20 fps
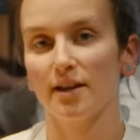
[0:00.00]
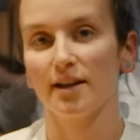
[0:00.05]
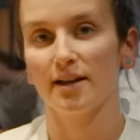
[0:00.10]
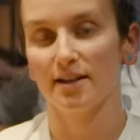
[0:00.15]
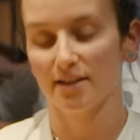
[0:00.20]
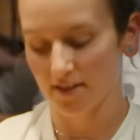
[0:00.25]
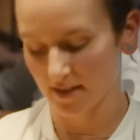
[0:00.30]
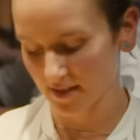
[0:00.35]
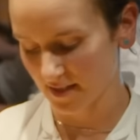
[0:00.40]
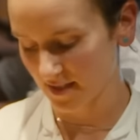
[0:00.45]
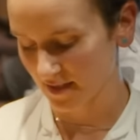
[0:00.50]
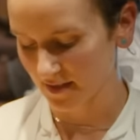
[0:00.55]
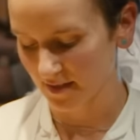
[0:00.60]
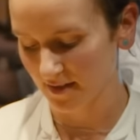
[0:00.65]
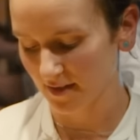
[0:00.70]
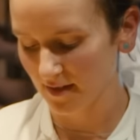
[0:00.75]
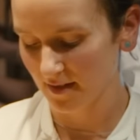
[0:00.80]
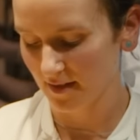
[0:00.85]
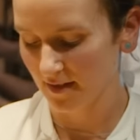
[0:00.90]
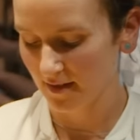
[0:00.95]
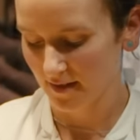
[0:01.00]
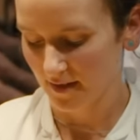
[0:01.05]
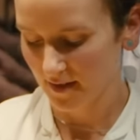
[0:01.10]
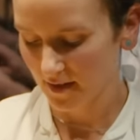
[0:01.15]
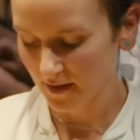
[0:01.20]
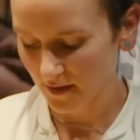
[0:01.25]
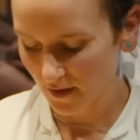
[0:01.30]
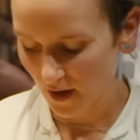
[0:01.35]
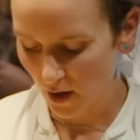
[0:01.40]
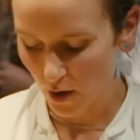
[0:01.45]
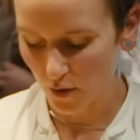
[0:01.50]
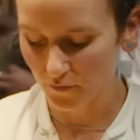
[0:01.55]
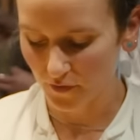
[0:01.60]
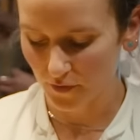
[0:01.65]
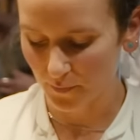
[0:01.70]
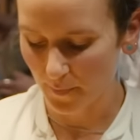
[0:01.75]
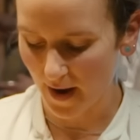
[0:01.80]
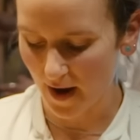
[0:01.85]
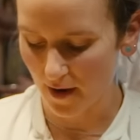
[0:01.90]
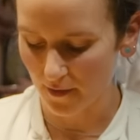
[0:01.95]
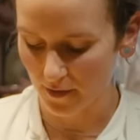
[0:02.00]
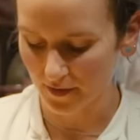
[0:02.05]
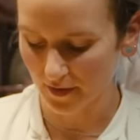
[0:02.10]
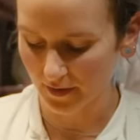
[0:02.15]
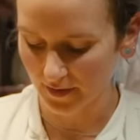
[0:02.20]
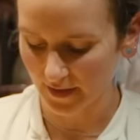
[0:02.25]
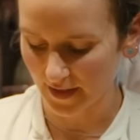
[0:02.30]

that it doesn't overpower the